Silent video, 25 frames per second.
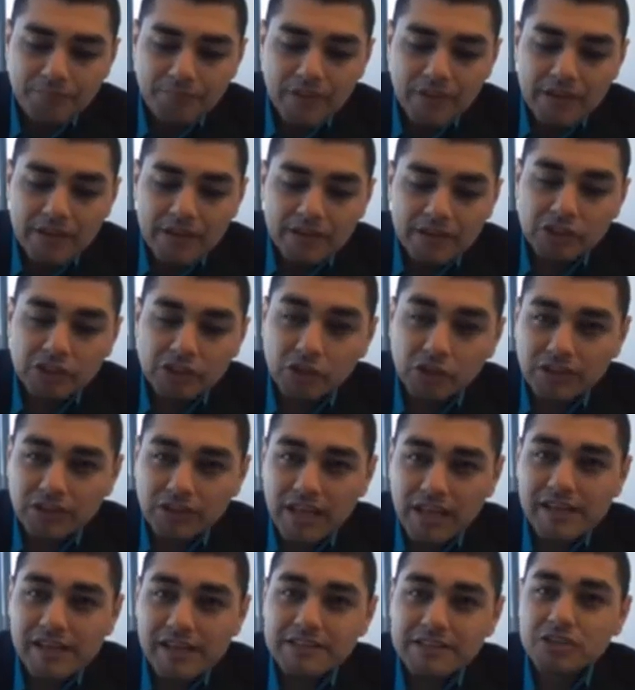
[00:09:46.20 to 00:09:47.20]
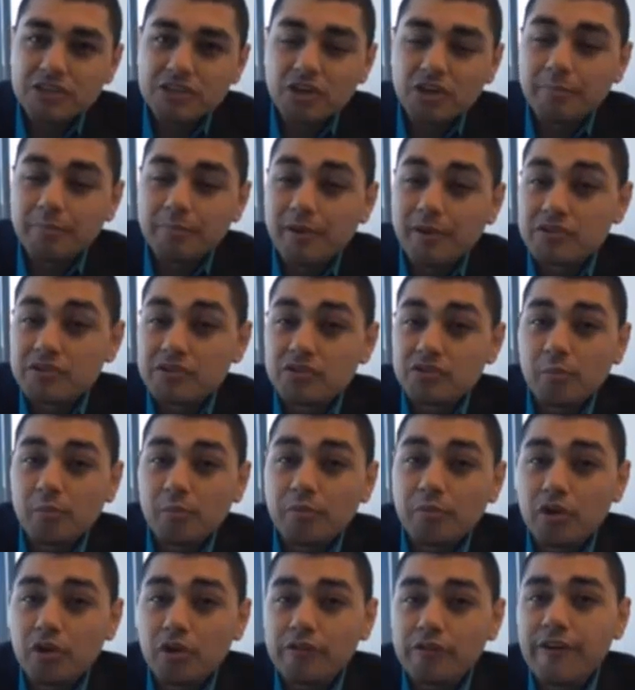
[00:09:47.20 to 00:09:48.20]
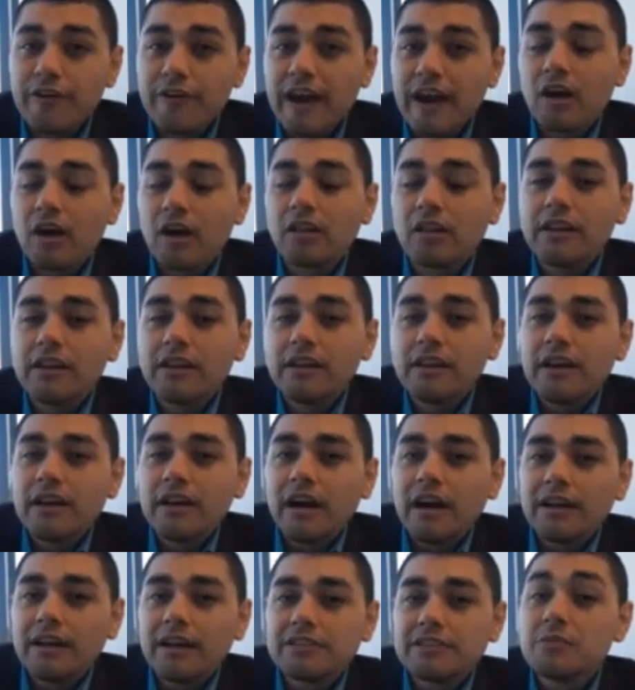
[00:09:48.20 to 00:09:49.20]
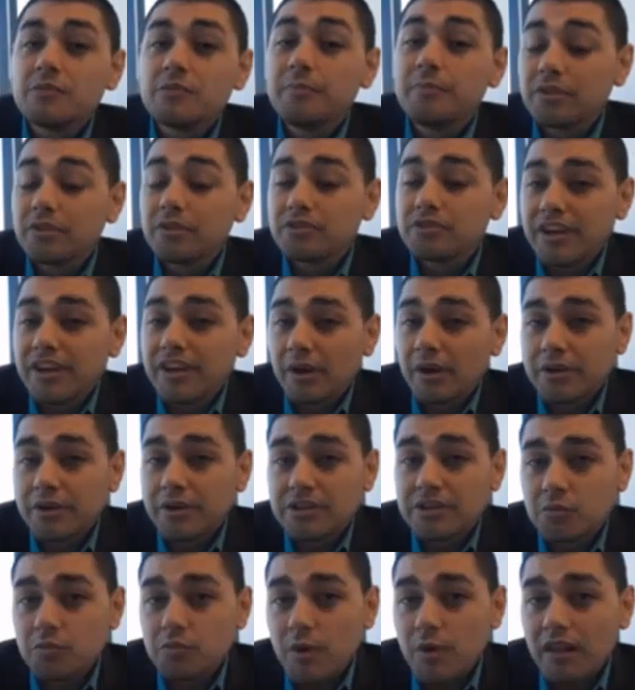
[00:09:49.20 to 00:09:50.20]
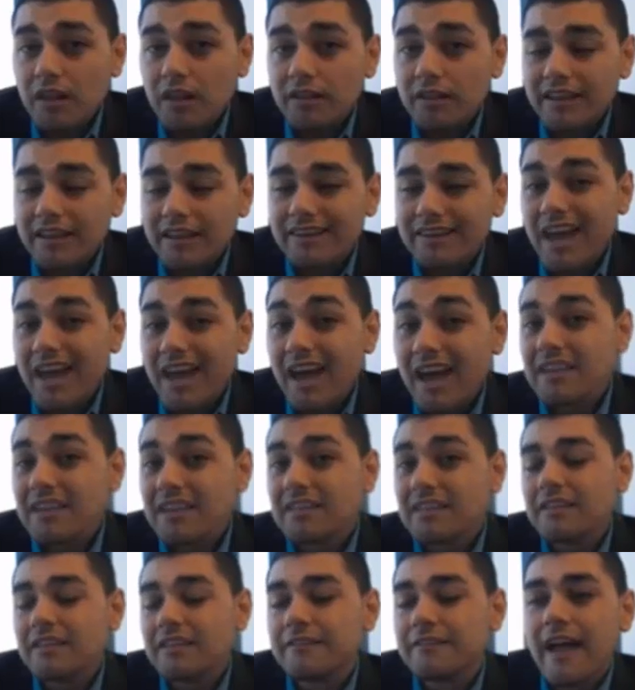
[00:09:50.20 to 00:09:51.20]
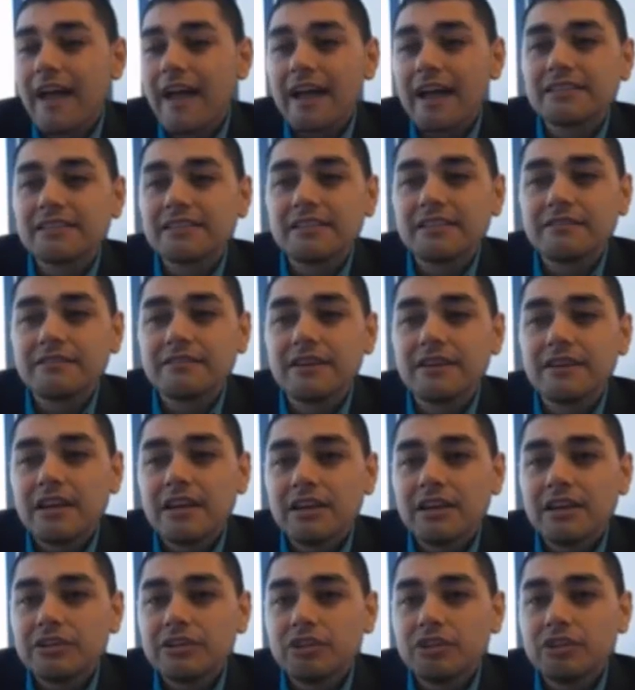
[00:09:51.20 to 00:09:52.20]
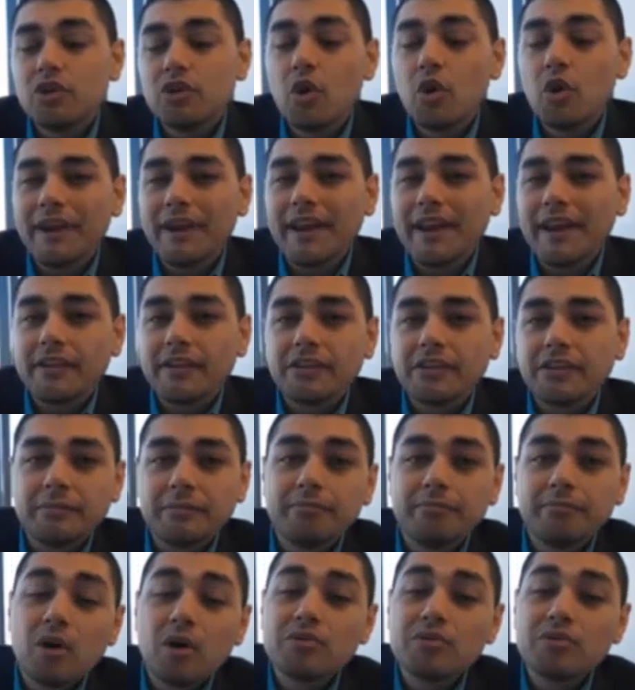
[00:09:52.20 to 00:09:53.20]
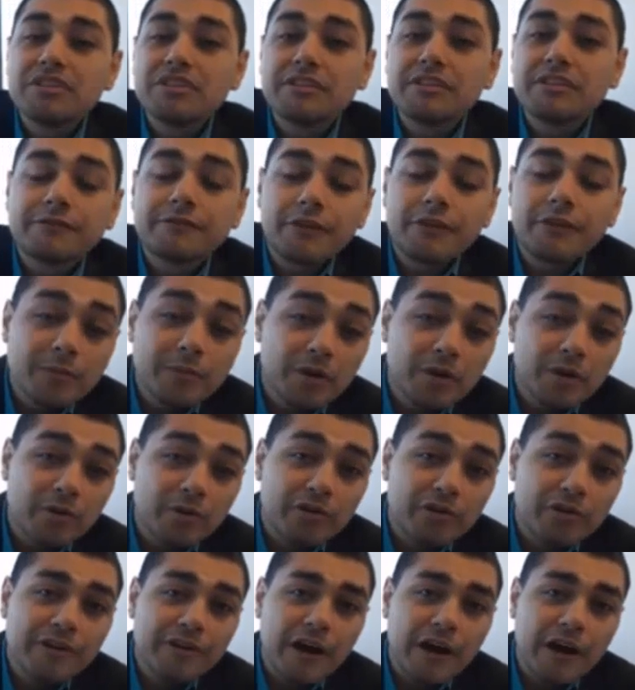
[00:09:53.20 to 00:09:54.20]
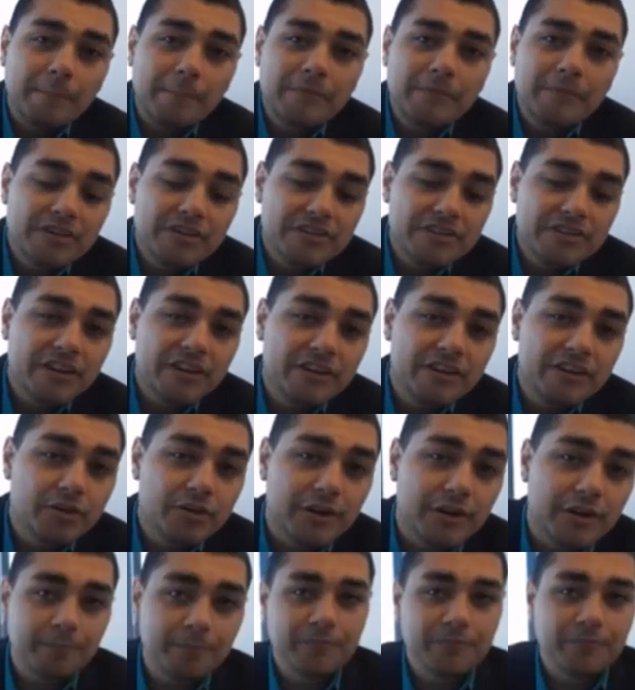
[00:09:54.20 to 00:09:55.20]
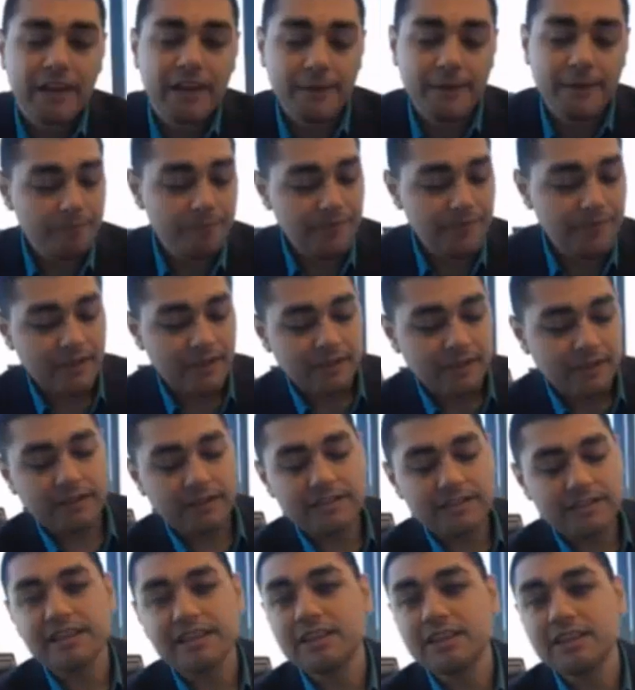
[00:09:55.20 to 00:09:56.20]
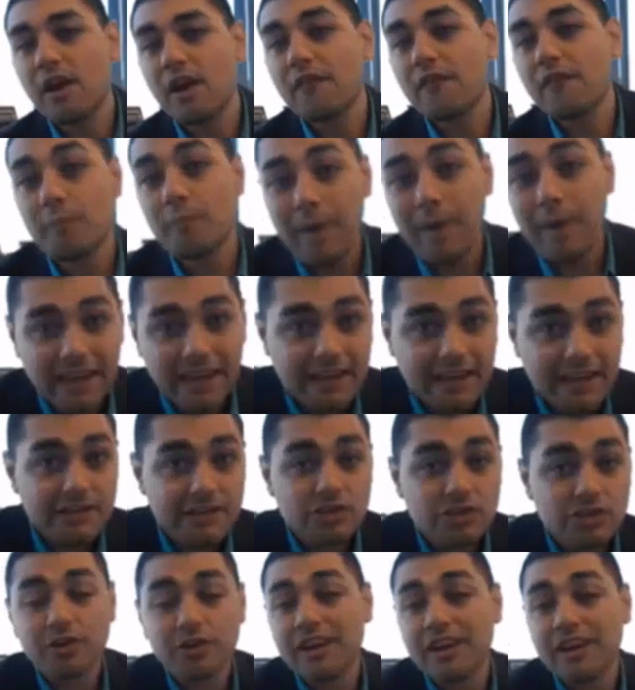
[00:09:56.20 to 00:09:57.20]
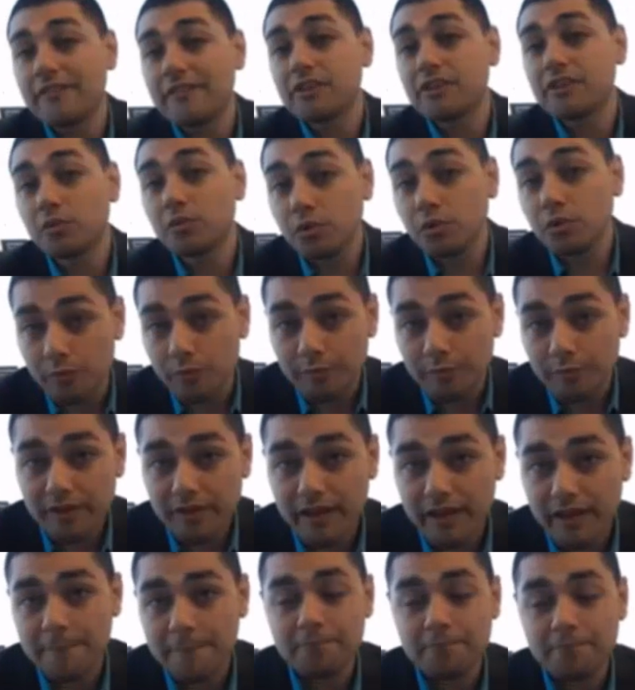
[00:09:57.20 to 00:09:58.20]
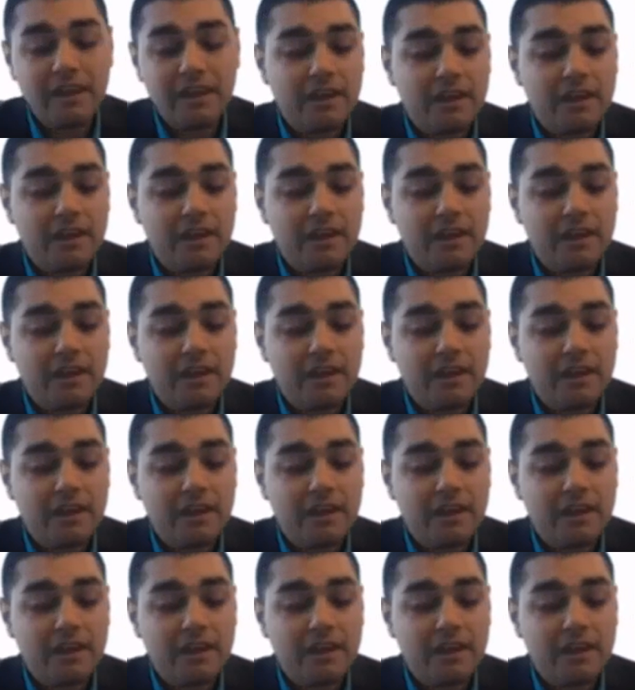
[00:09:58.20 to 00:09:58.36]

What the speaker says: Utilize your personal profile to build your network as well, and not the fact of you going out there and posting from your profile. Here's how you do it, okay? Let's say you have a page or you have a group, okay?